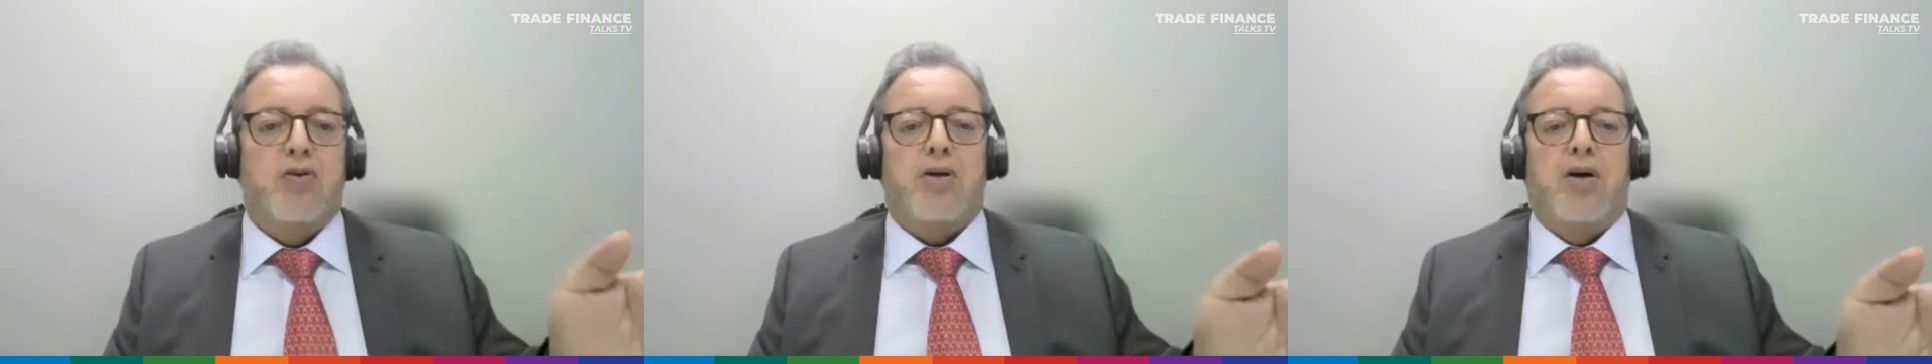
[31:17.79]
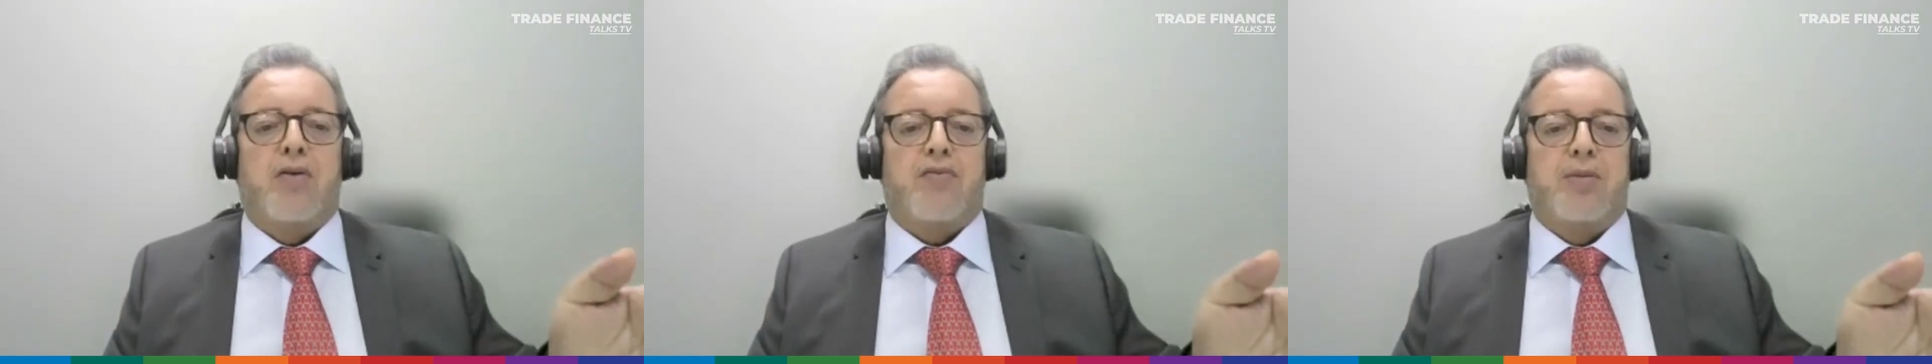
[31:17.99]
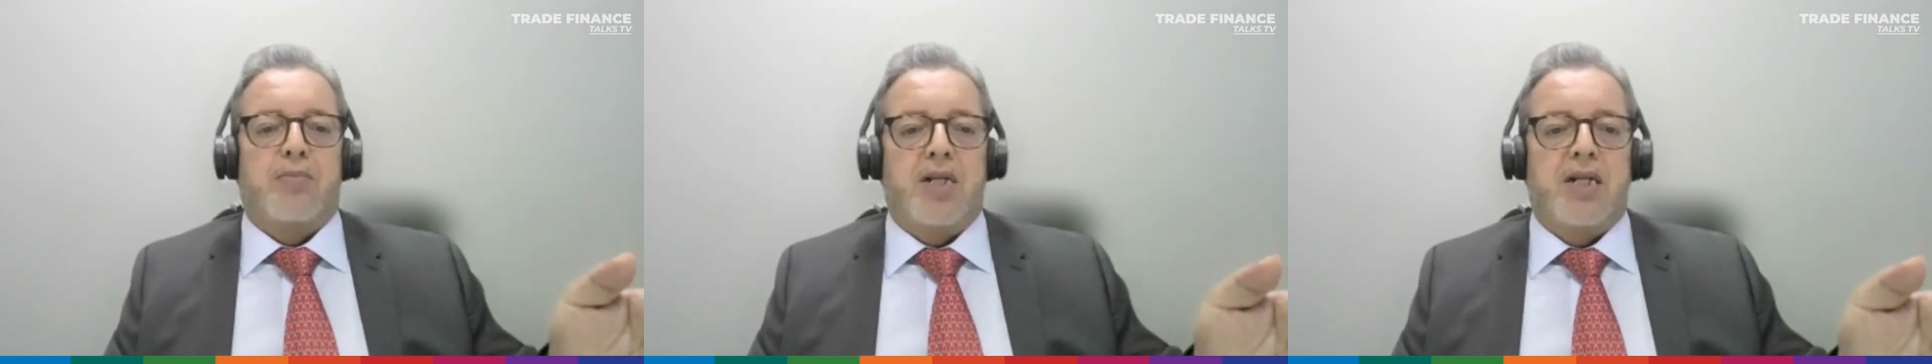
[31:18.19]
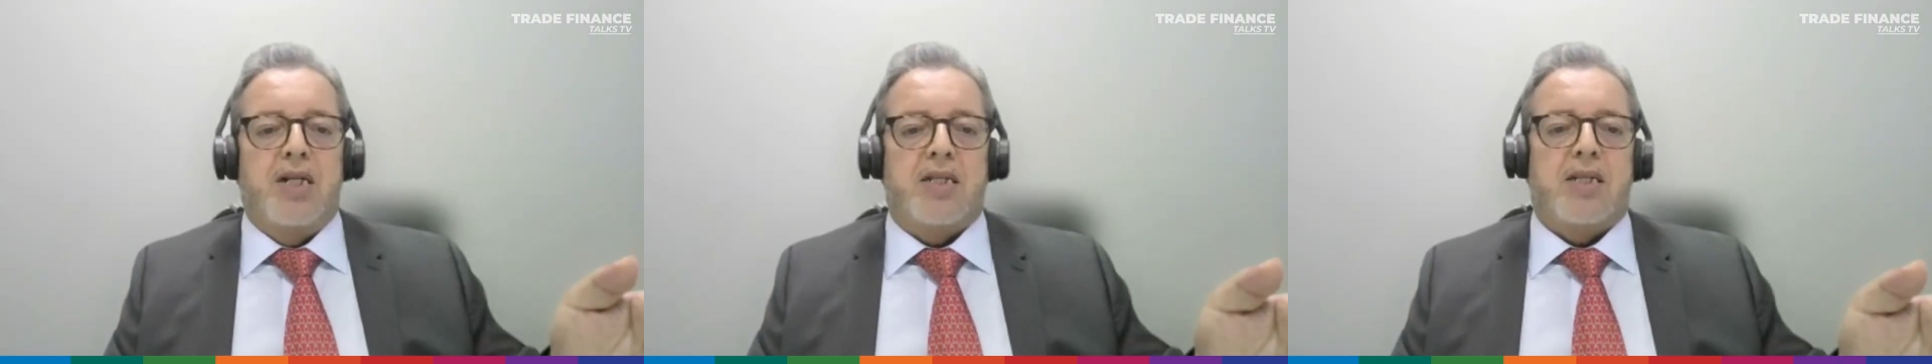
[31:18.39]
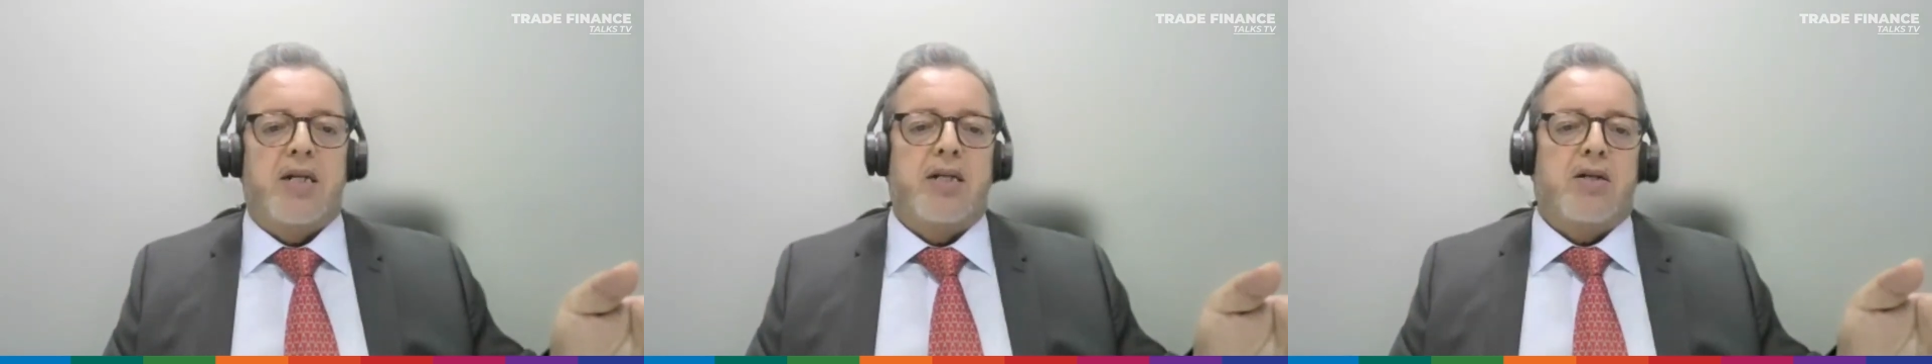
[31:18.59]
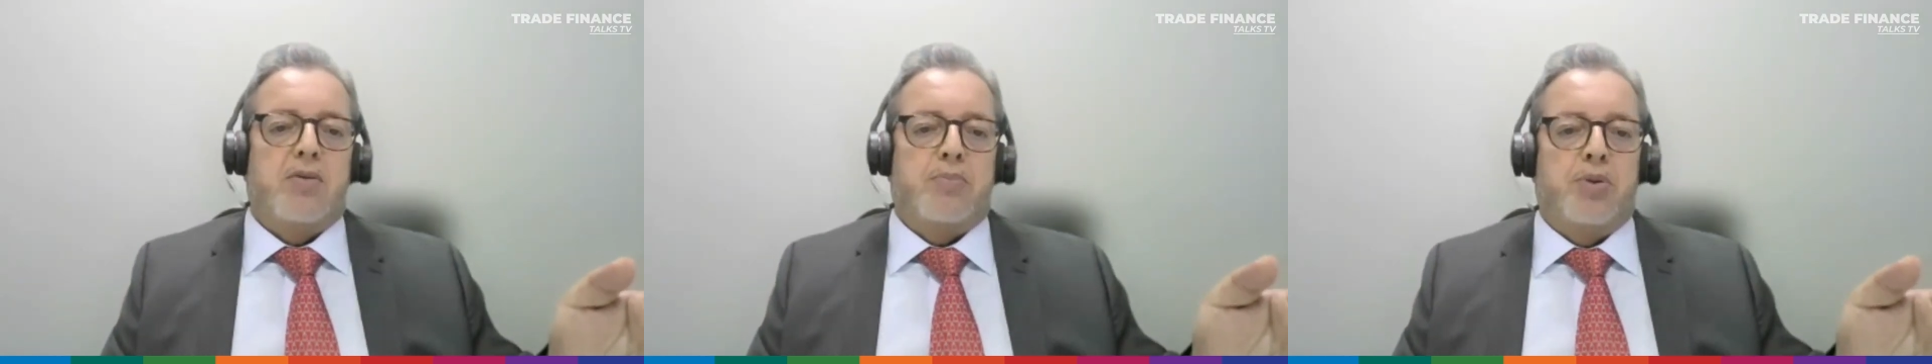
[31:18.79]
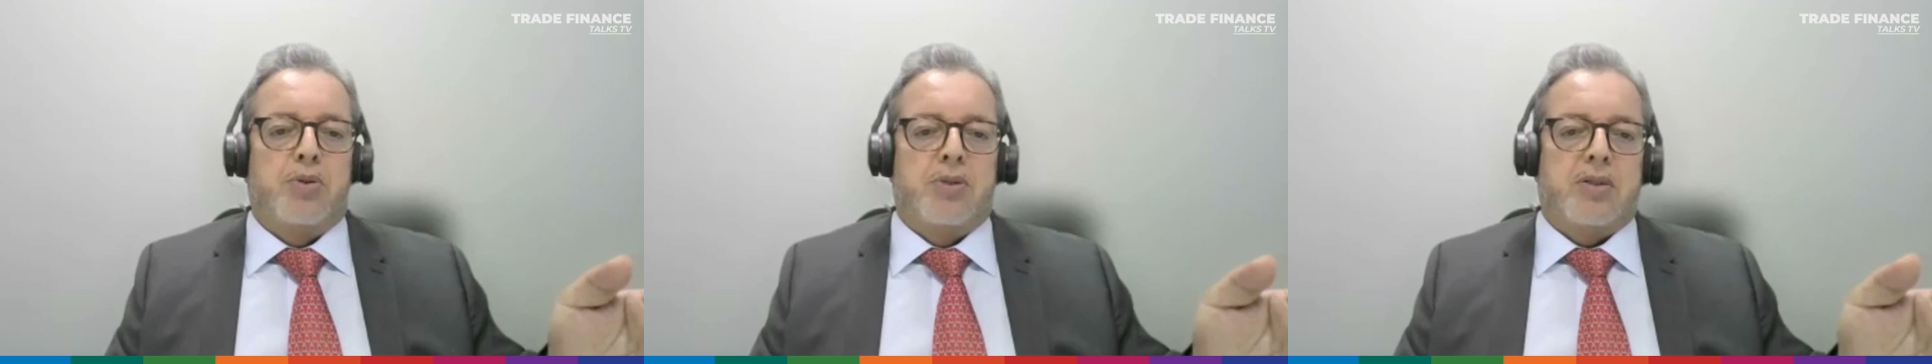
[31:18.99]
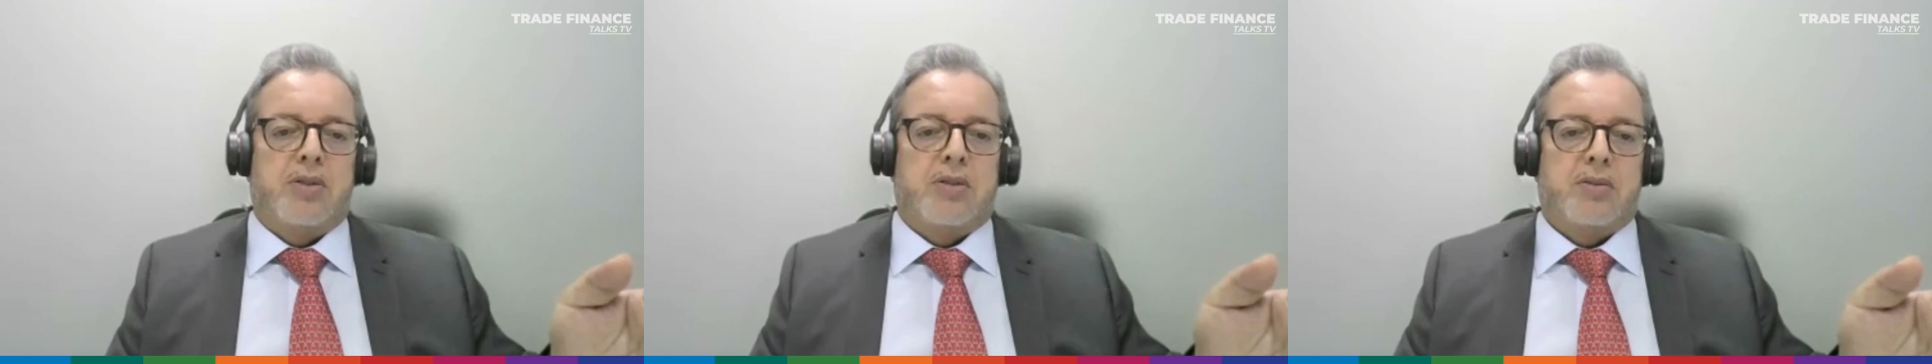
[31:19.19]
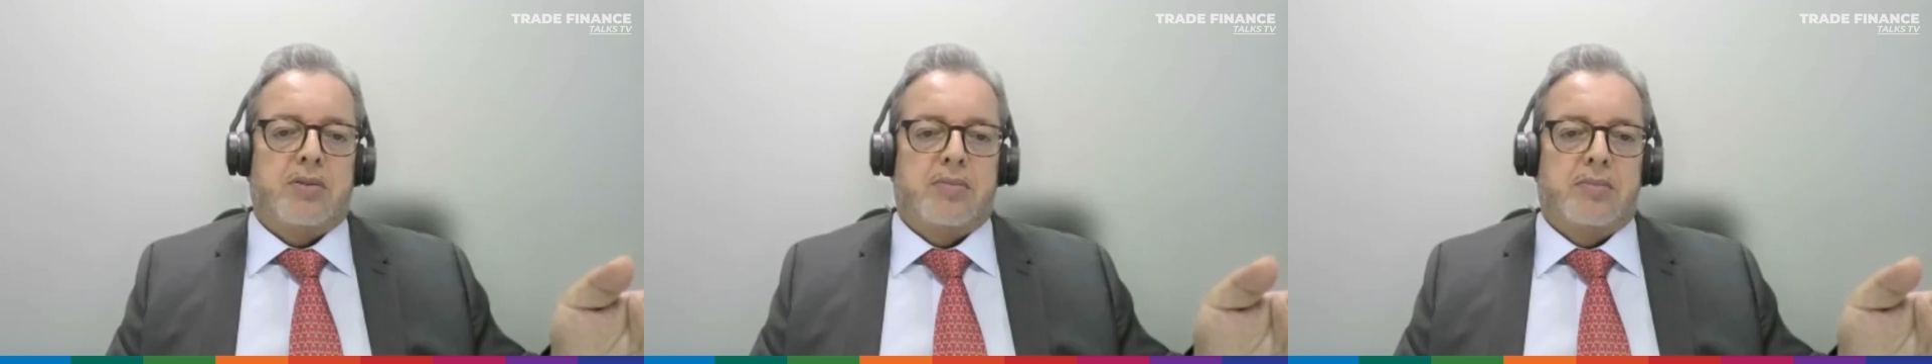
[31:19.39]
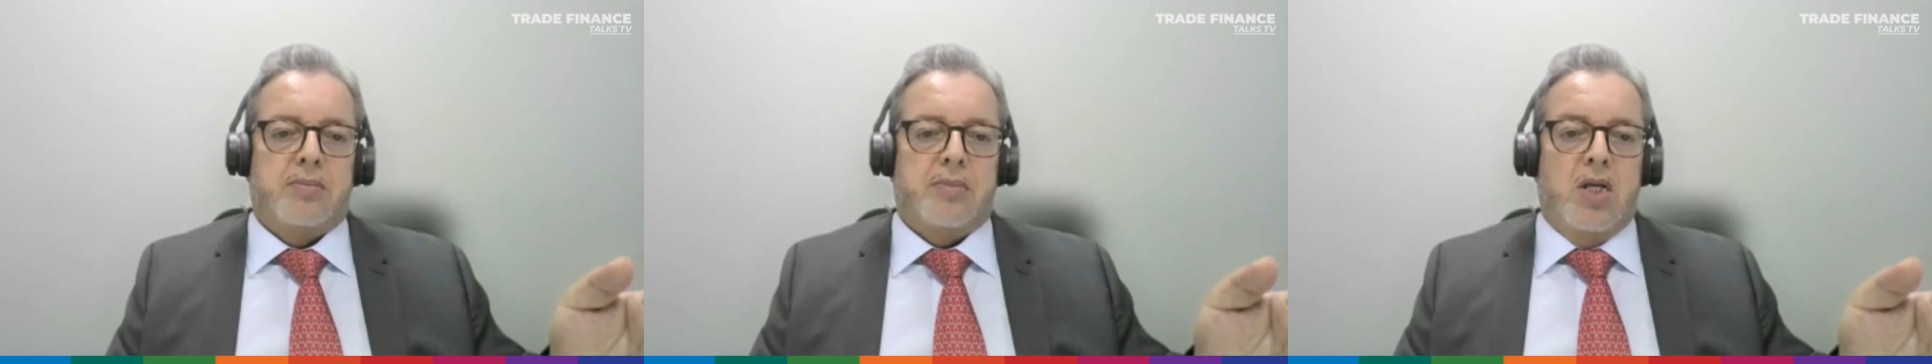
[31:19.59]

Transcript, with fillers: for of the military component,